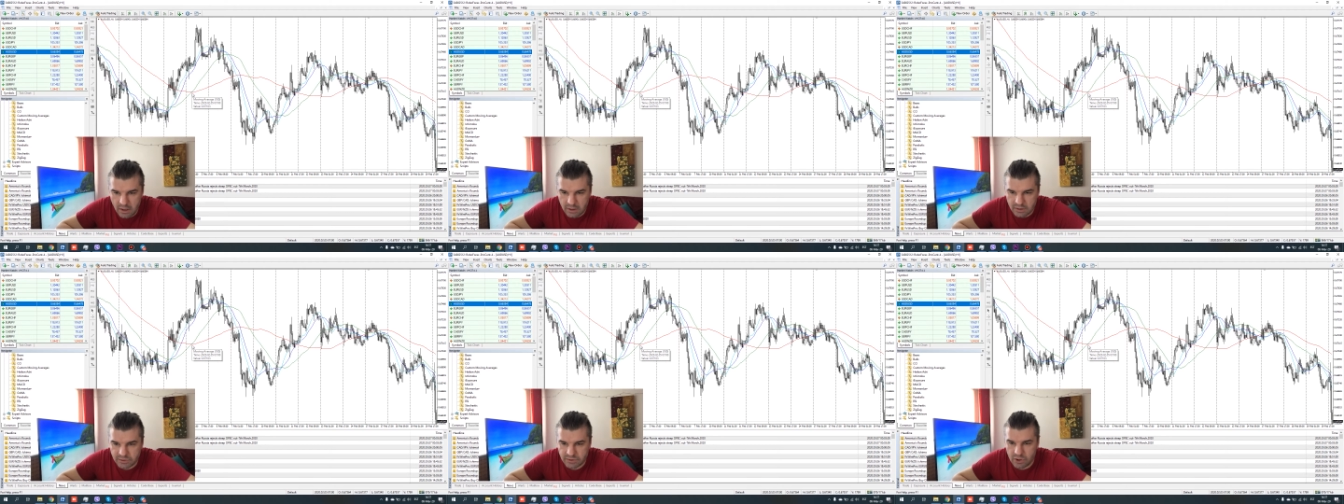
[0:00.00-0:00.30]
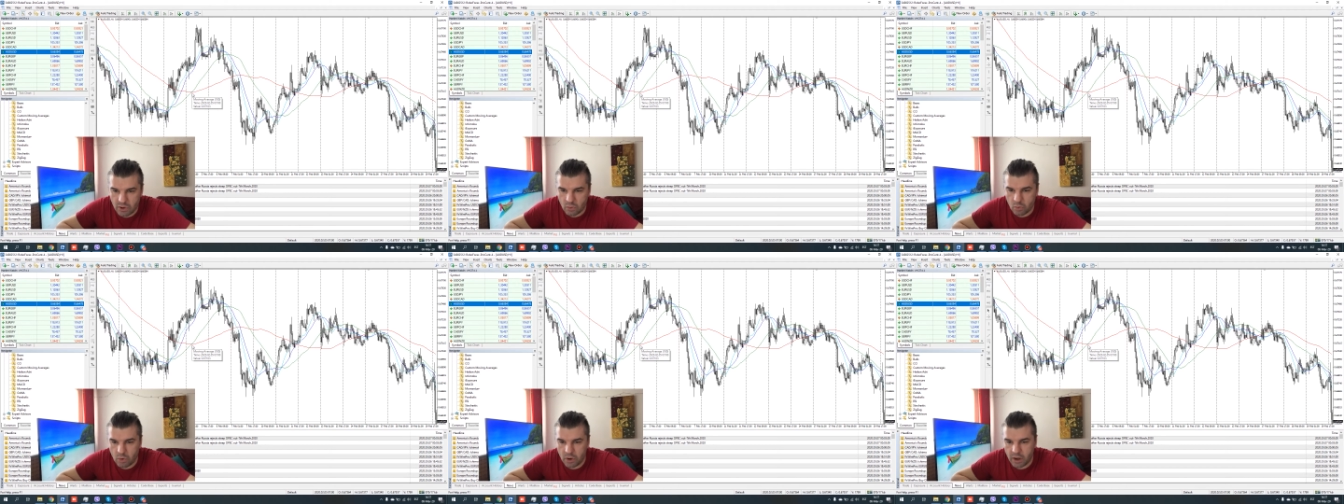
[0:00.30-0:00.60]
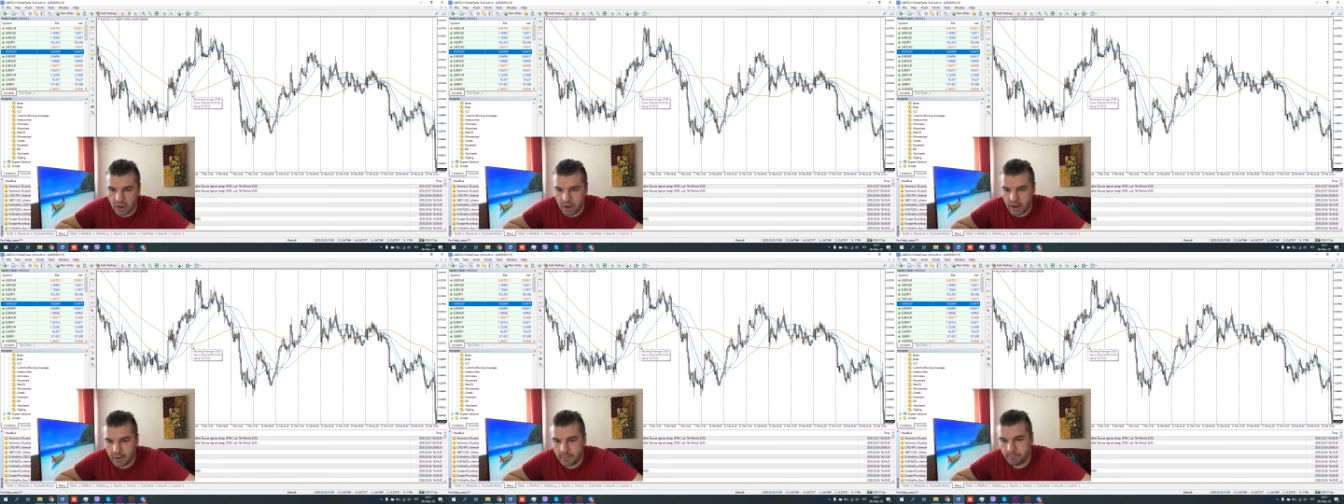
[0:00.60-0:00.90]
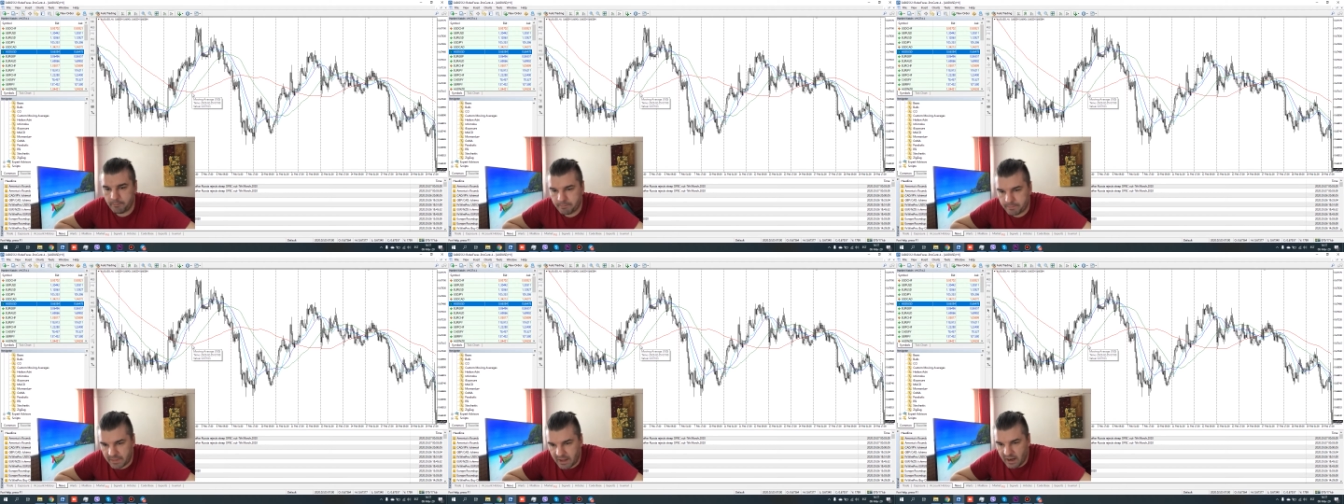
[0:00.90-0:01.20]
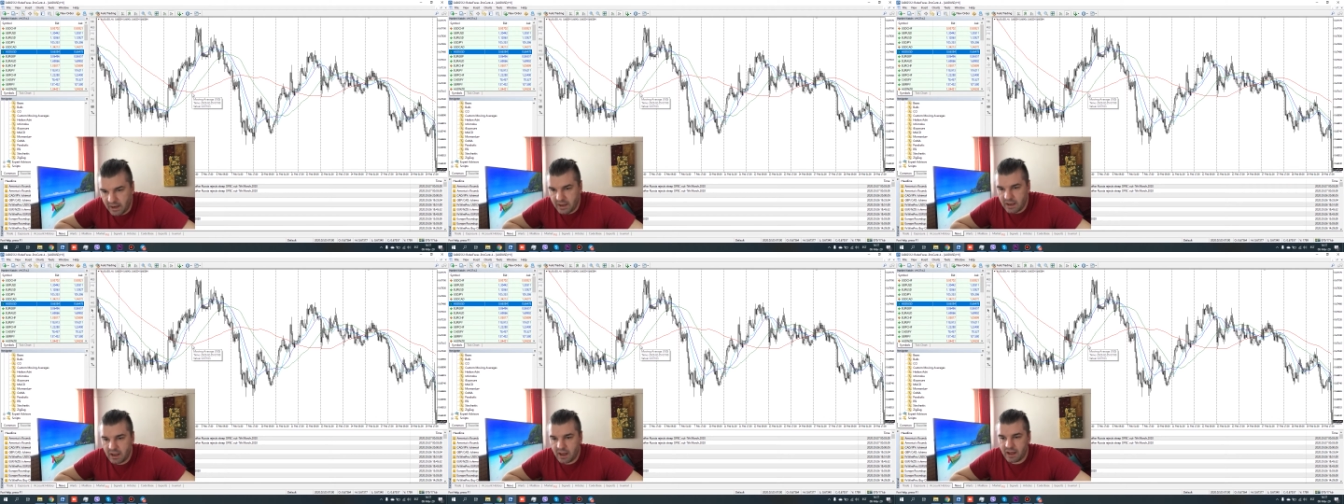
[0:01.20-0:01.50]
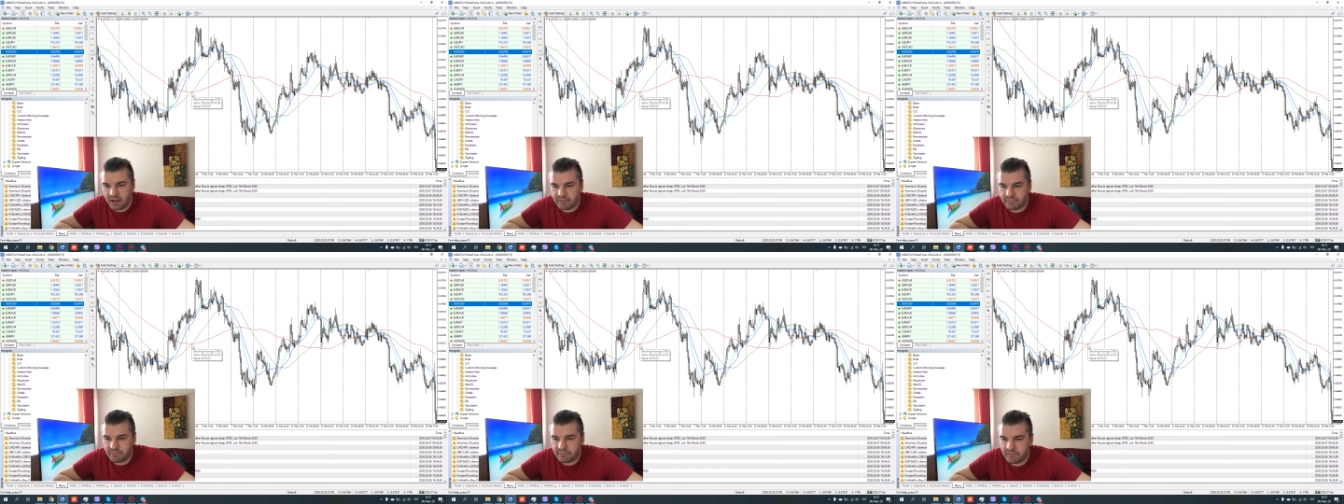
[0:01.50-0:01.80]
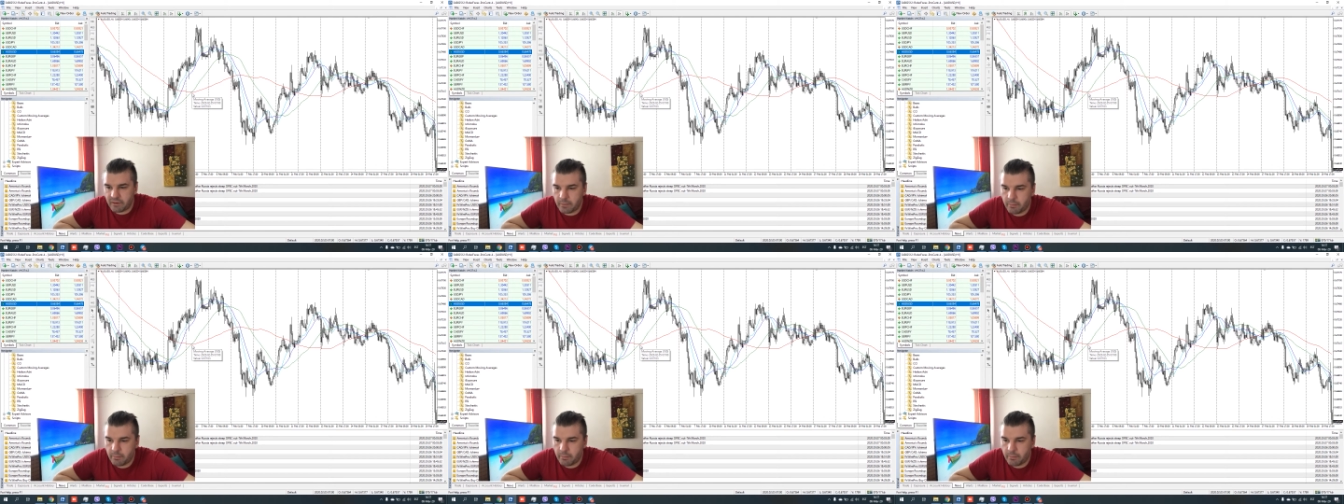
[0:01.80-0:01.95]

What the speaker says: So I have